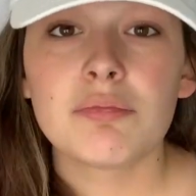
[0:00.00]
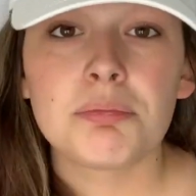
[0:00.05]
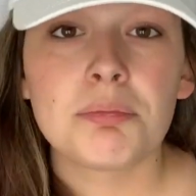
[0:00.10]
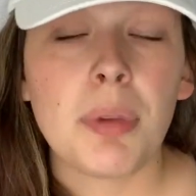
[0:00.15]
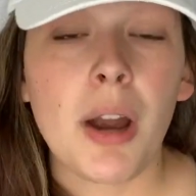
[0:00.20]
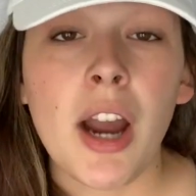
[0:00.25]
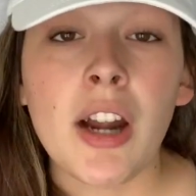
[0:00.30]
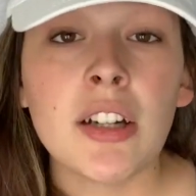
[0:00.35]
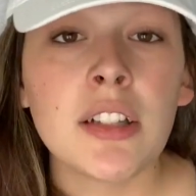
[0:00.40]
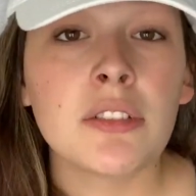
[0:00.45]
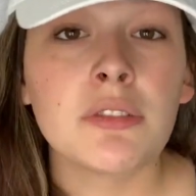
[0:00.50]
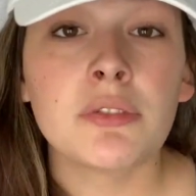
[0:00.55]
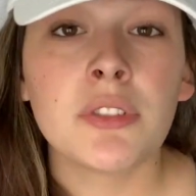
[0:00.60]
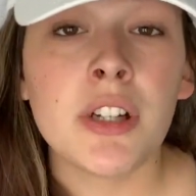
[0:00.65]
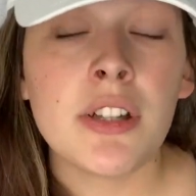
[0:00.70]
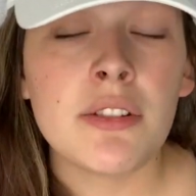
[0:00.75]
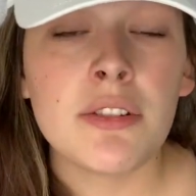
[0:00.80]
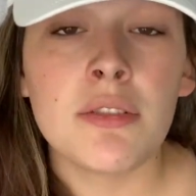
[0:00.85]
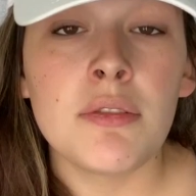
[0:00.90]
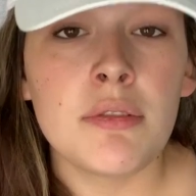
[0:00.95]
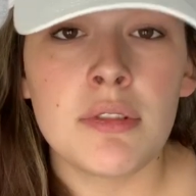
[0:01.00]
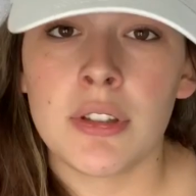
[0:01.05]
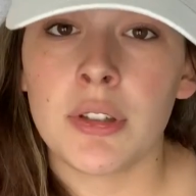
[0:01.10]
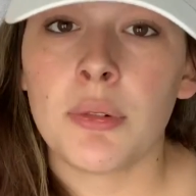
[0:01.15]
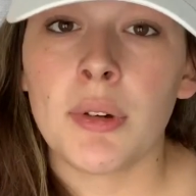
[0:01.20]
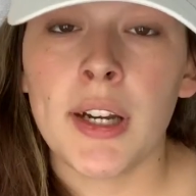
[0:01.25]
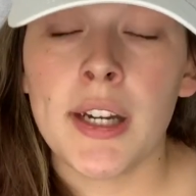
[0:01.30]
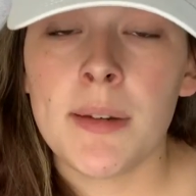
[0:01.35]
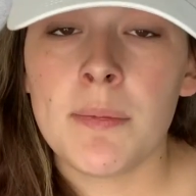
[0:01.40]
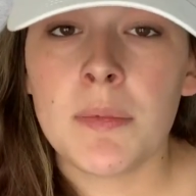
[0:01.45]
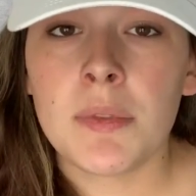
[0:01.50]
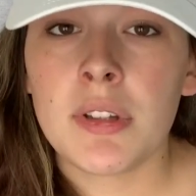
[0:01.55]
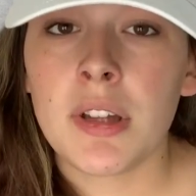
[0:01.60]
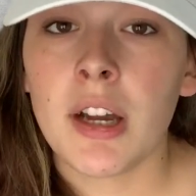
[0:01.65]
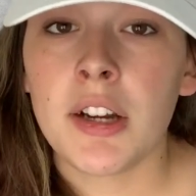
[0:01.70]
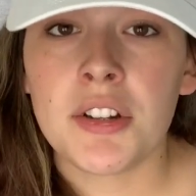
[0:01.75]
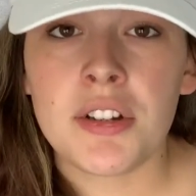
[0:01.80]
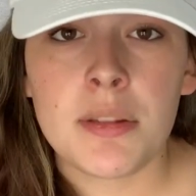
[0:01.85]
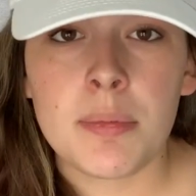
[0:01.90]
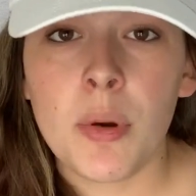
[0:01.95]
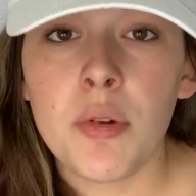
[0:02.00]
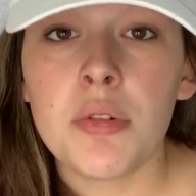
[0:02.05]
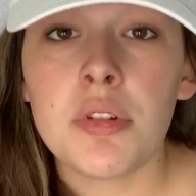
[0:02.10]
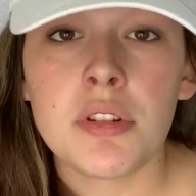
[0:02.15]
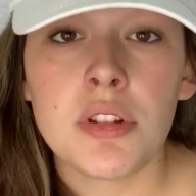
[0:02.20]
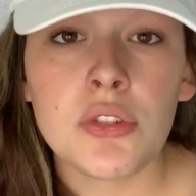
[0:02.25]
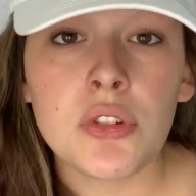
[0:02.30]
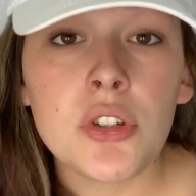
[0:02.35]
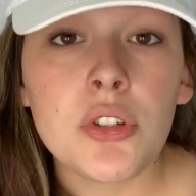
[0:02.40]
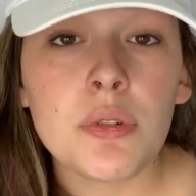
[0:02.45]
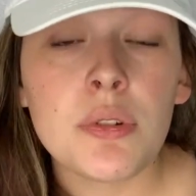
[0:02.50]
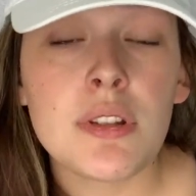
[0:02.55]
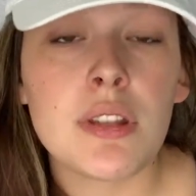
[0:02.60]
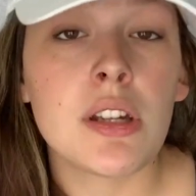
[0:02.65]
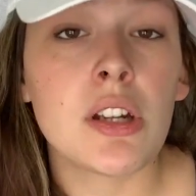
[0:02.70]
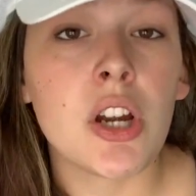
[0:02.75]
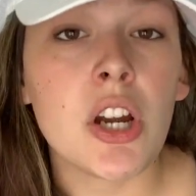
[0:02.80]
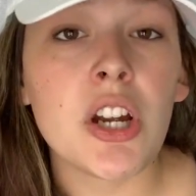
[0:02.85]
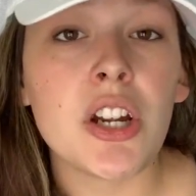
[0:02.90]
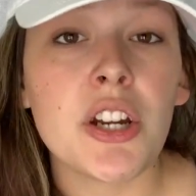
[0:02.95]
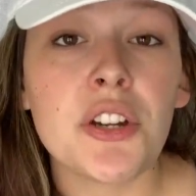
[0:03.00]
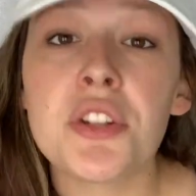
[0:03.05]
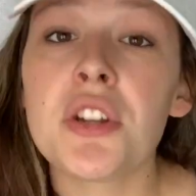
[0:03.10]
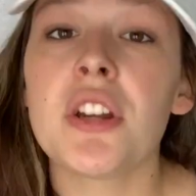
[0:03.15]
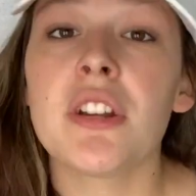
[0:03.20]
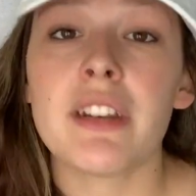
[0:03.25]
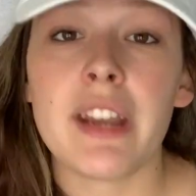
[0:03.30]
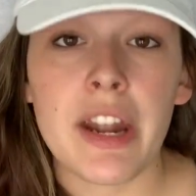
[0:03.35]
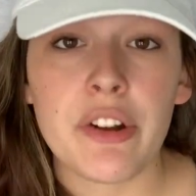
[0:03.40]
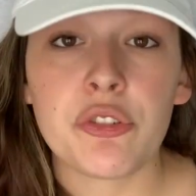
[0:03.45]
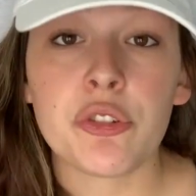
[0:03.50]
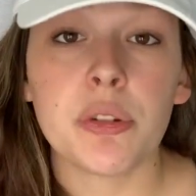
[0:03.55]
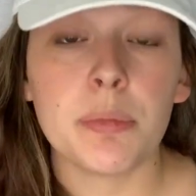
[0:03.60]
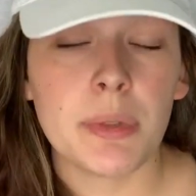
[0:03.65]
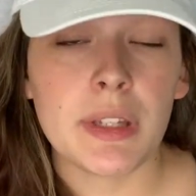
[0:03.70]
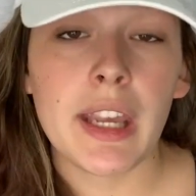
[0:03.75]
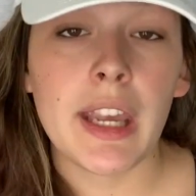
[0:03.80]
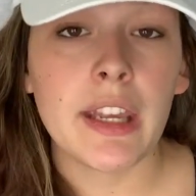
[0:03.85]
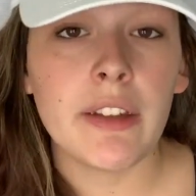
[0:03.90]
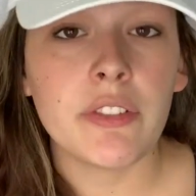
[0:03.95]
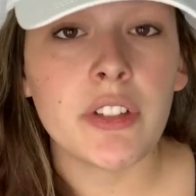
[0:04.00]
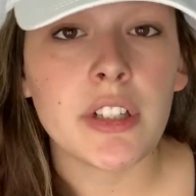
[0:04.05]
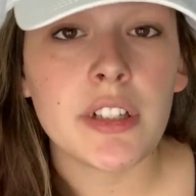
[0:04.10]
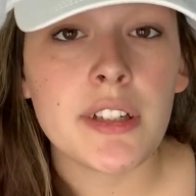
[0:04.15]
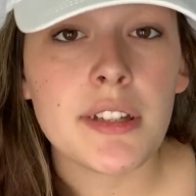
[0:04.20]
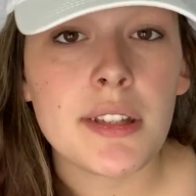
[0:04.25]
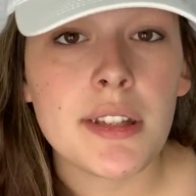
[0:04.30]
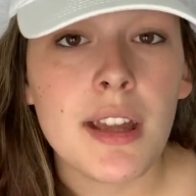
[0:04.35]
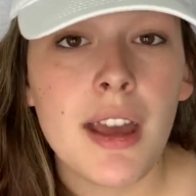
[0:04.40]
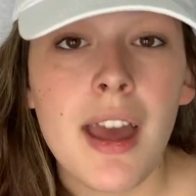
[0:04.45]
Part of what zoos and aquariums are supposed to do is encourage natural behaviors.